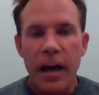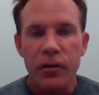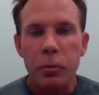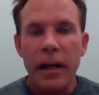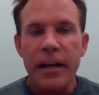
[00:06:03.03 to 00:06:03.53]

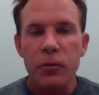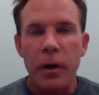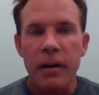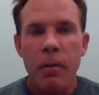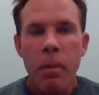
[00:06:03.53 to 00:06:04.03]
has a place,
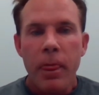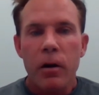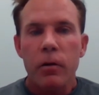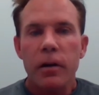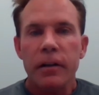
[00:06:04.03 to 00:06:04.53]
but
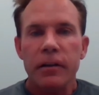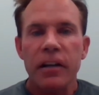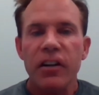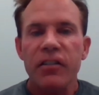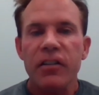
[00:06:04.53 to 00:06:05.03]

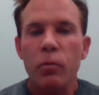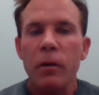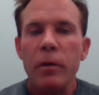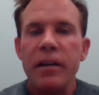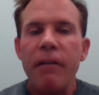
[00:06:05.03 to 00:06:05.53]

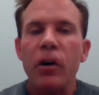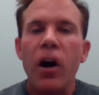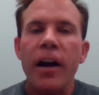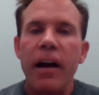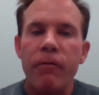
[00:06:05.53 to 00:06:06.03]
we never
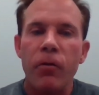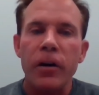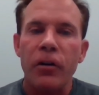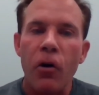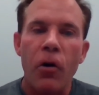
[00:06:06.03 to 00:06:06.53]
got our
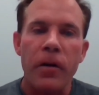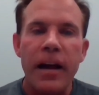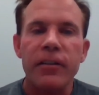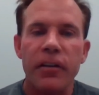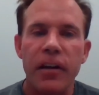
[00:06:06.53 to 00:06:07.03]
voice heard.
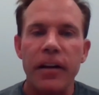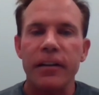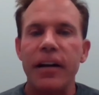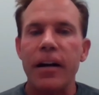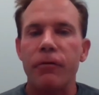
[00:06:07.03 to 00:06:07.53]
That's the thing
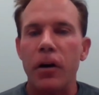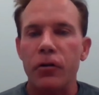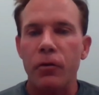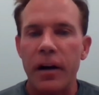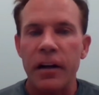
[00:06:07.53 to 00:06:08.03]
that's kind of
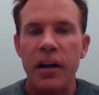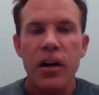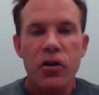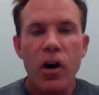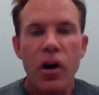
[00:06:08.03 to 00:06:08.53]
frustrating.
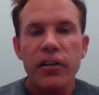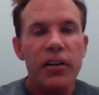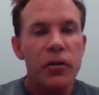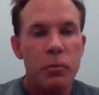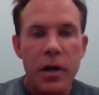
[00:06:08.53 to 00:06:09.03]
Not
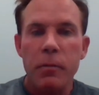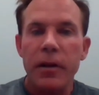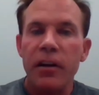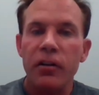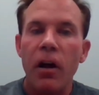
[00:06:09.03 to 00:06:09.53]
just me,
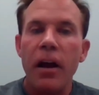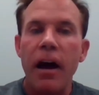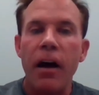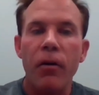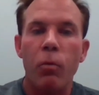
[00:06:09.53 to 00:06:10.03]
but there's a lot
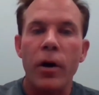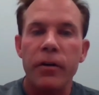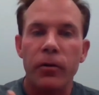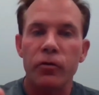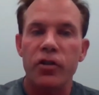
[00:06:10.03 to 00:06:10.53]
of other
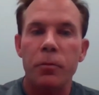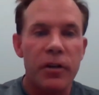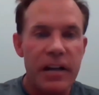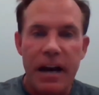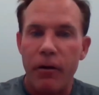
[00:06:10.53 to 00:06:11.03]
wonderful
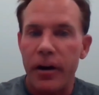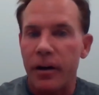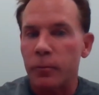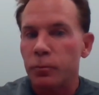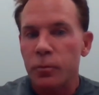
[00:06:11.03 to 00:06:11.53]
gyms in the
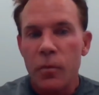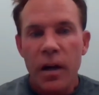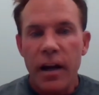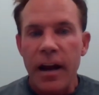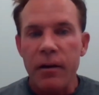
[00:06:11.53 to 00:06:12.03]
area.
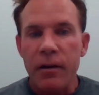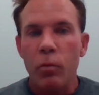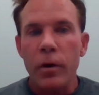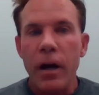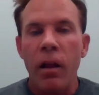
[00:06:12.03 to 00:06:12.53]

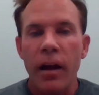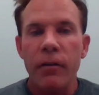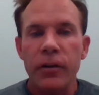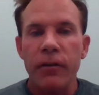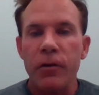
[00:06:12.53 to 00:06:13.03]
And we
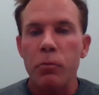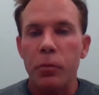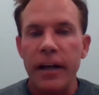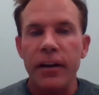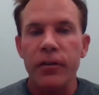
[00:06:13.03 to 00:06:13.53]
have different
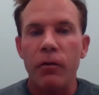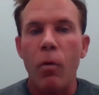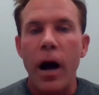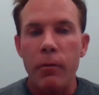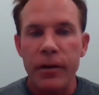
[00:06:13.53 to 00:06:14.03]
plans of
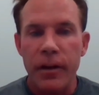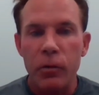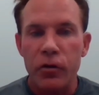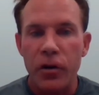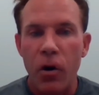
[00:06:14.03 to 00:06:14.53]
why we
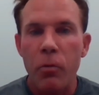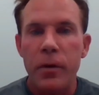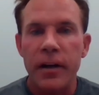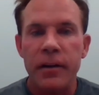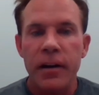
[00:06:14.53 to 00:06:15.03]
think we should
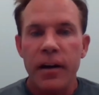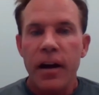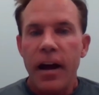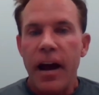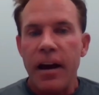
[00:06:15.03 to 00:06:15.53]
open.
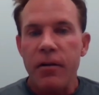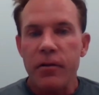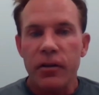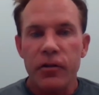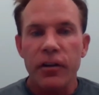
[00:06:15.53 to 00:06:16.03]

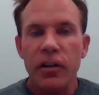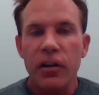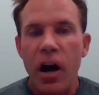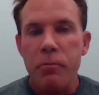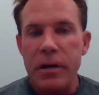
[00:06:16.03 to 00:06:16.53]
And just to
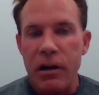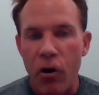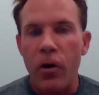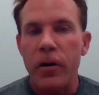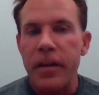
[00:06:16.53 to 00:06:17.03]
not be
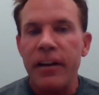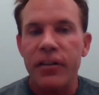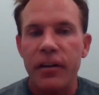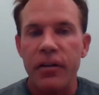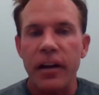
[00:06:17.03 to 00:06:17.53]
heard,
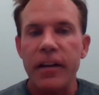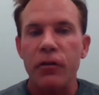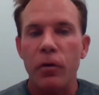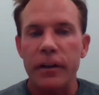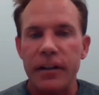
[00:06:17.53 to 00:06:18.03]
that's the thing
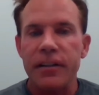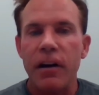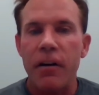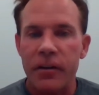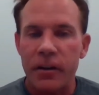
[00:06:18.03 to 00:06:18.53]
that's really
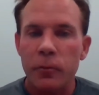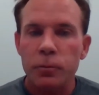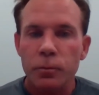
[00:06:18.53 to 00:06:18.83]
disheartening.